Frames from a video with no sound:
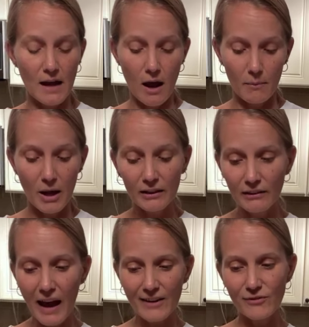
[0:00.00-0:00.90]
Um, a
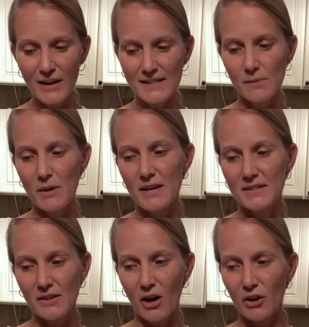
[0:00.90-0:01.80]
lot of
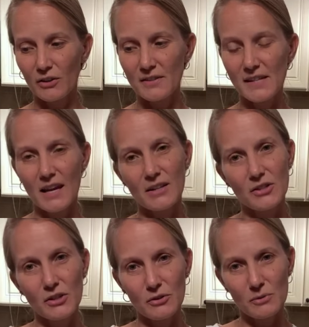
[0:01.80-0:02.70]
recipes are saying
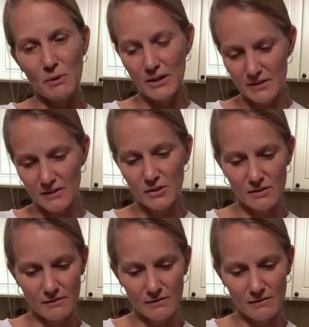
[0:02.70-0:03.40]
to use because it's